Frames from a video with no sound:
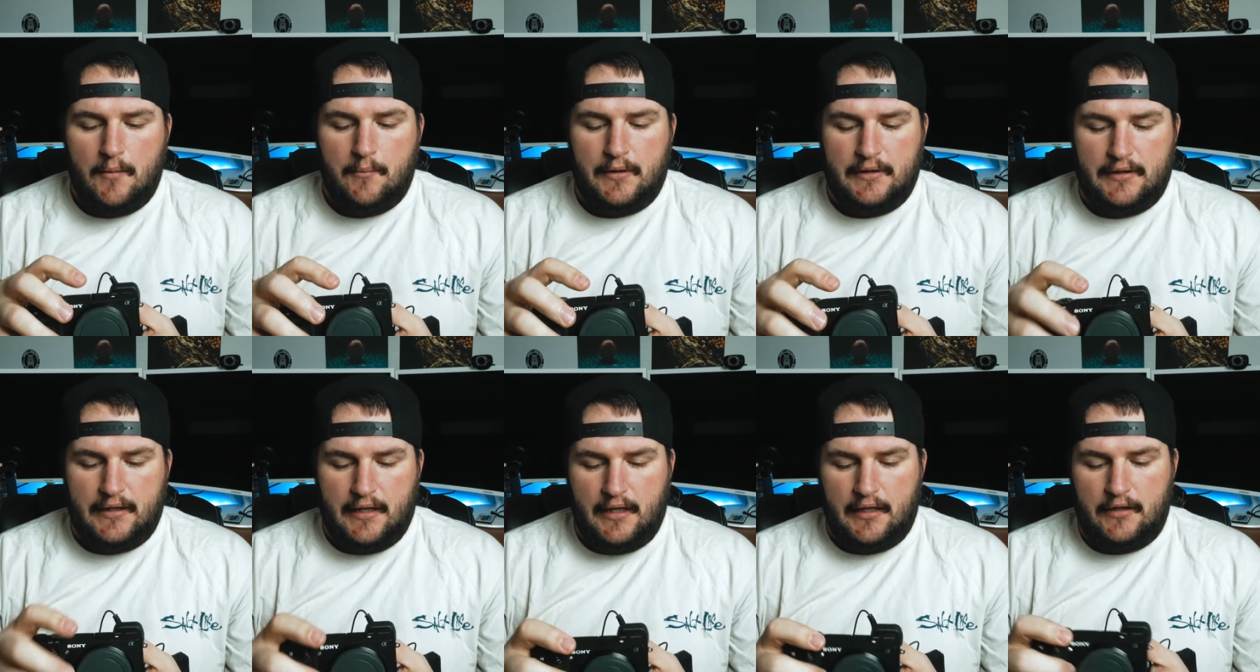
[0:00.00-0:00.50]

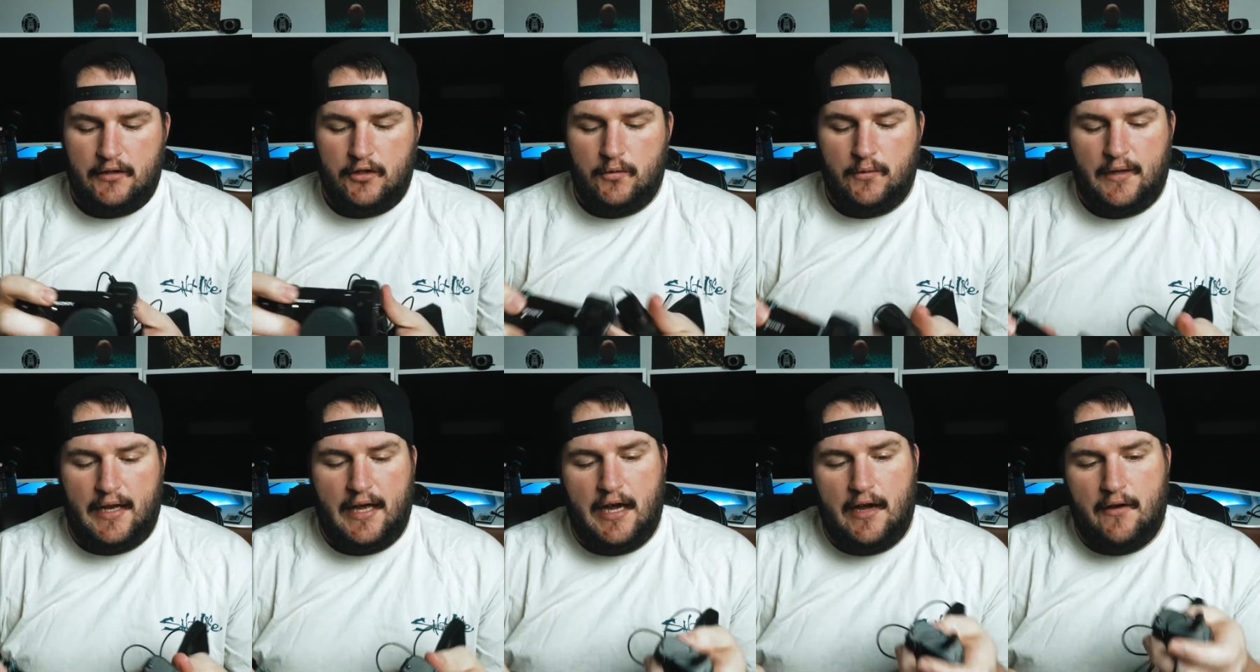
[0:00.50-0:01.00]
but then you
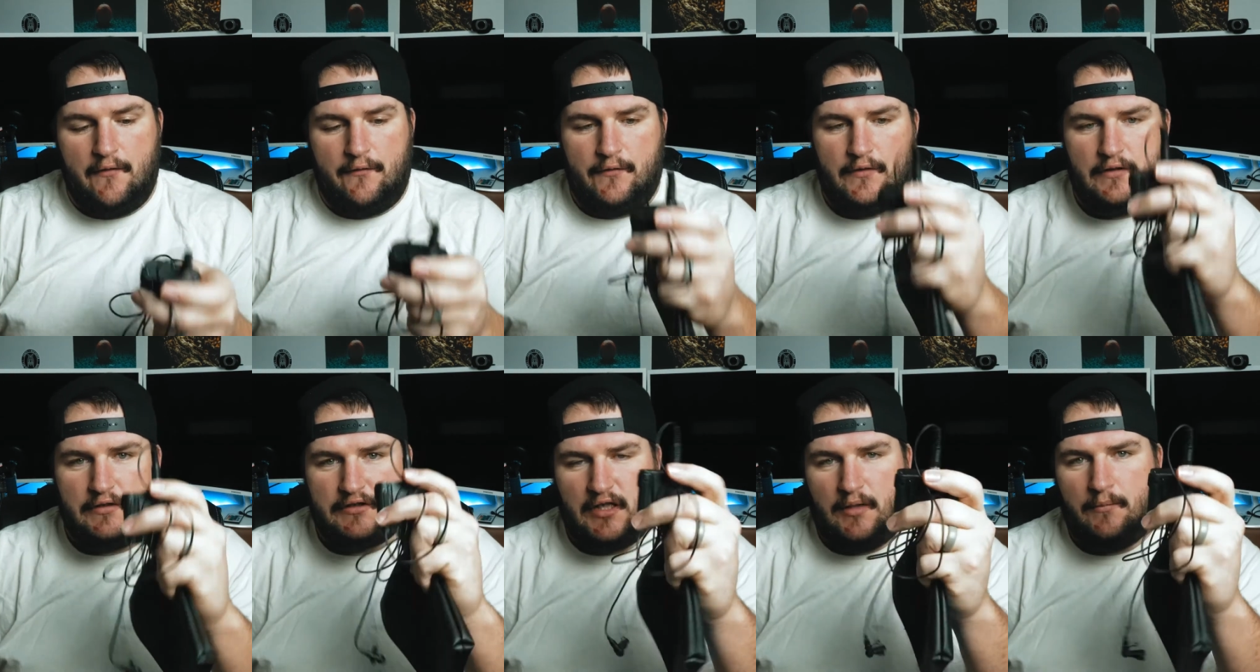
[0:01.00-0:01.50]
would have
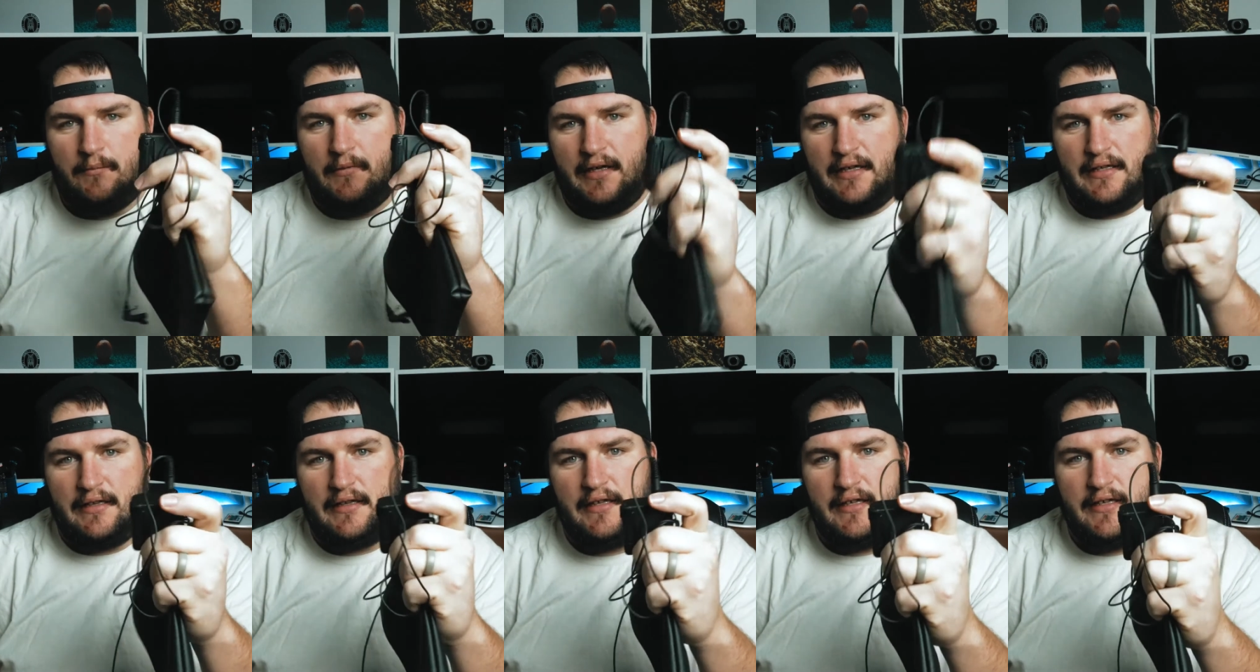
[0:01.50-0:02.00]
something
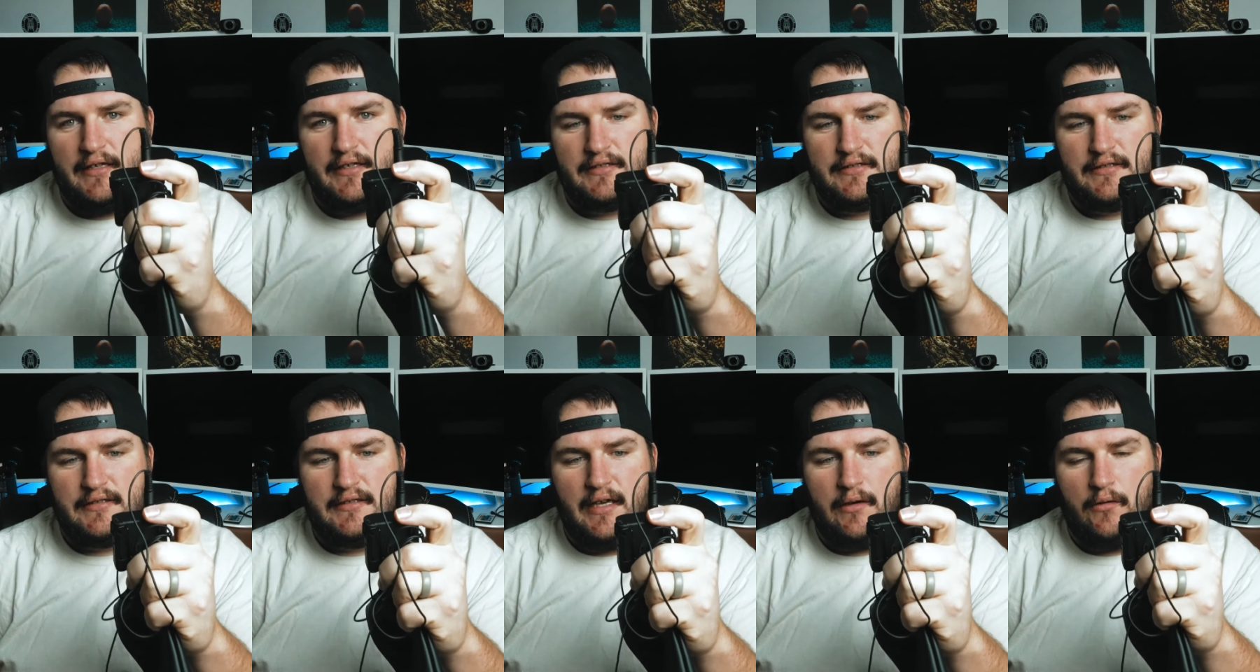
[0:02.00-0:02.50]
like
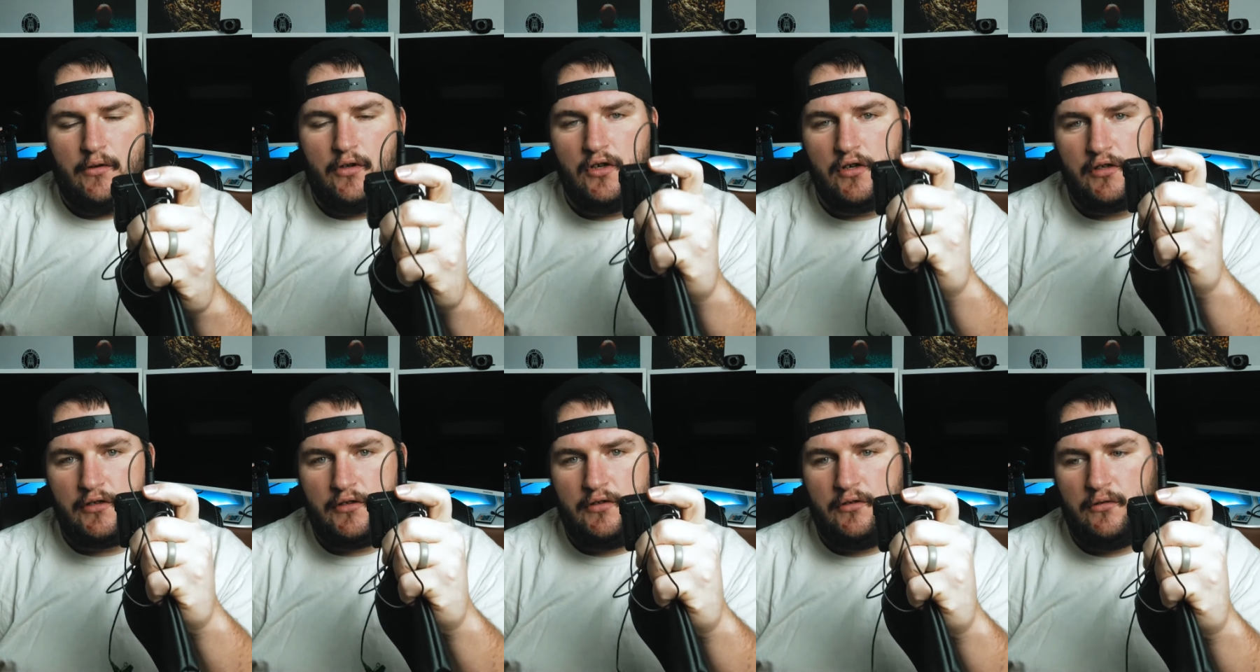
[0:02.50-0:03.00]
this that would
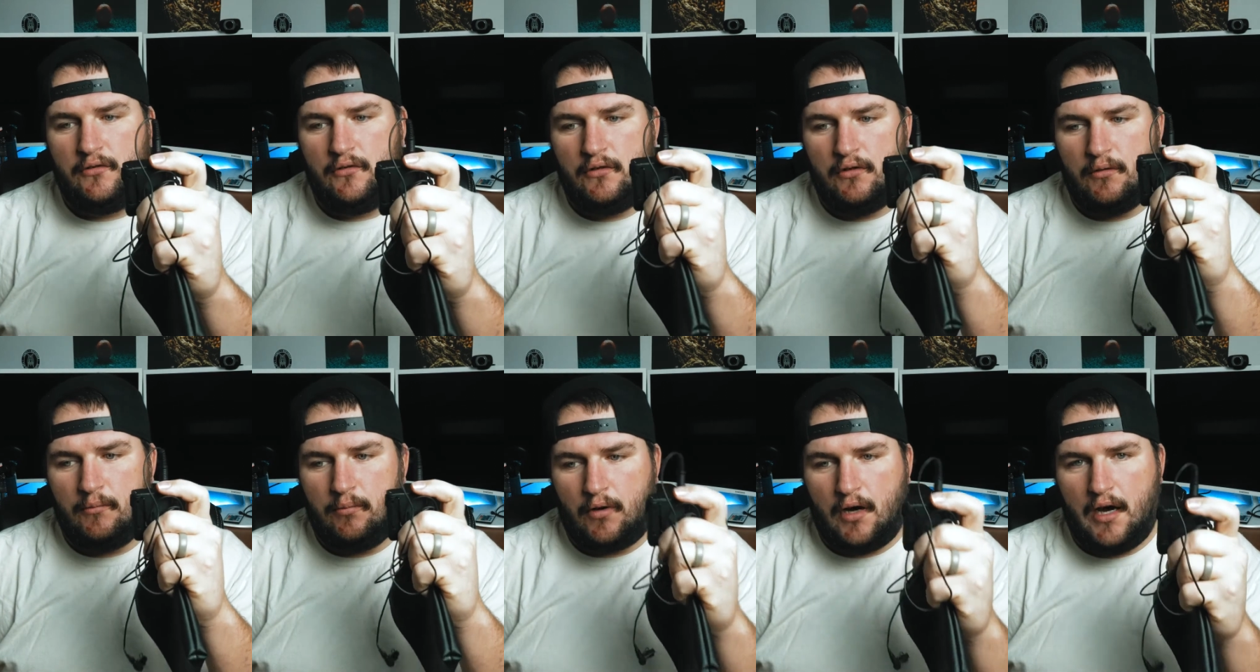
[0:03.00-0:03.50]
hook to
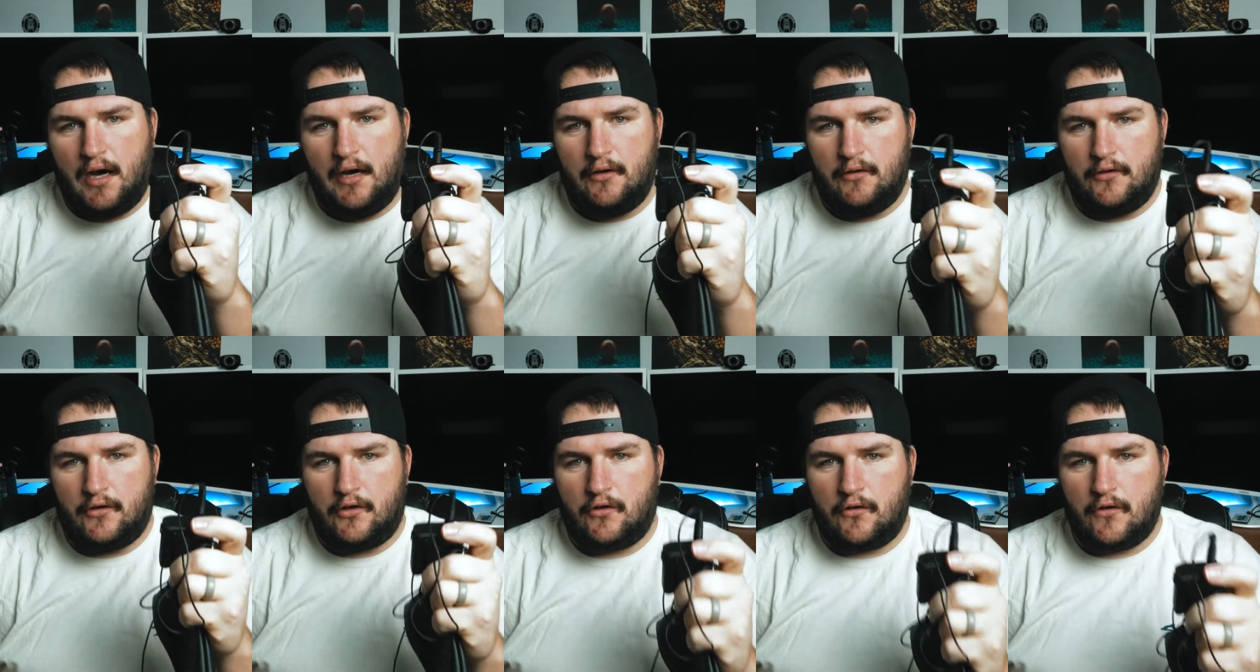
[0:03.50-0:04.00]
the bride
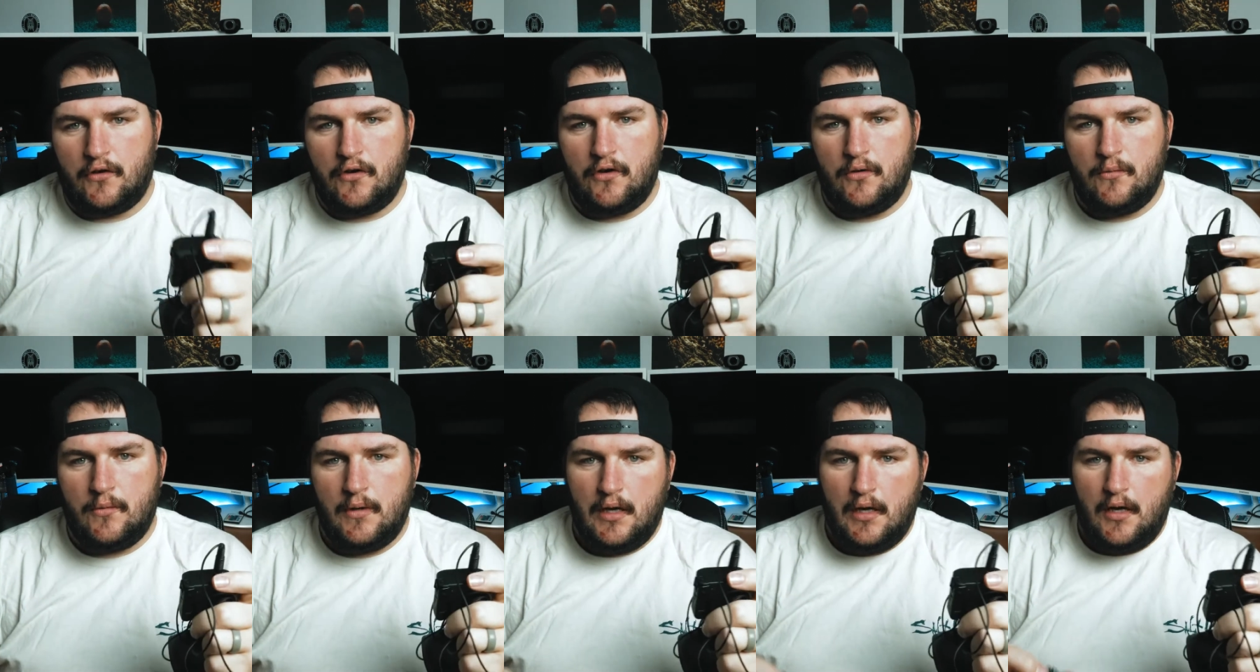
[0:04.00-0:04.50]
or the
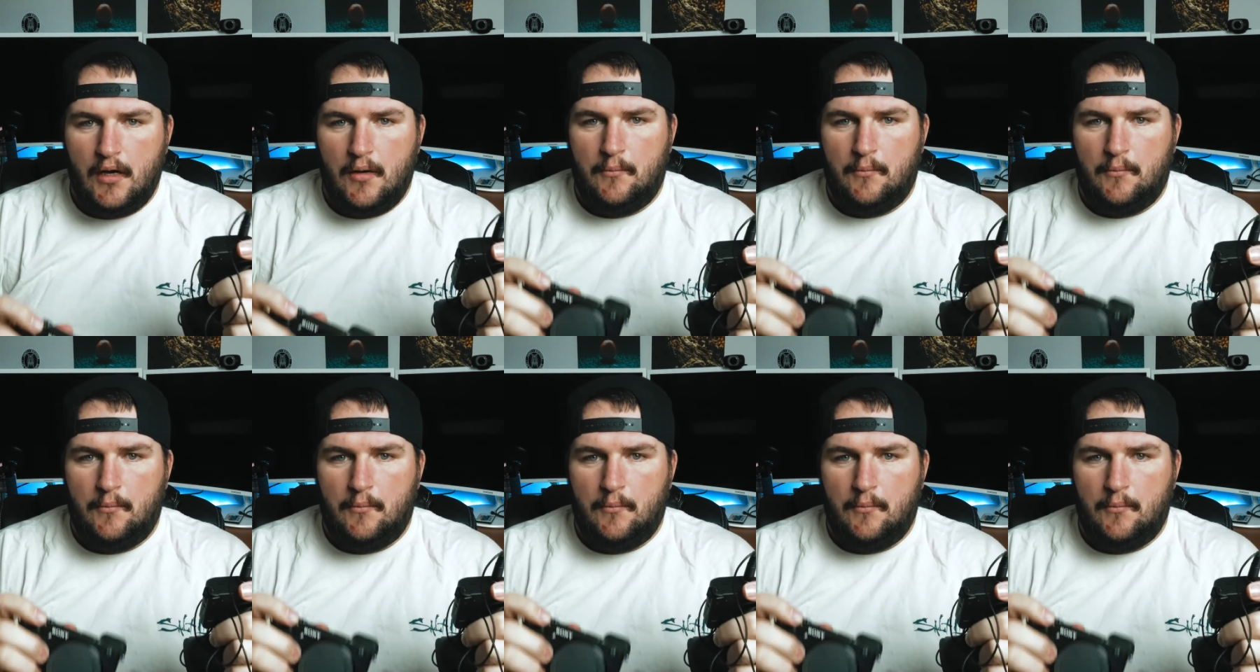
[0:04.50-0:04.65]
groom,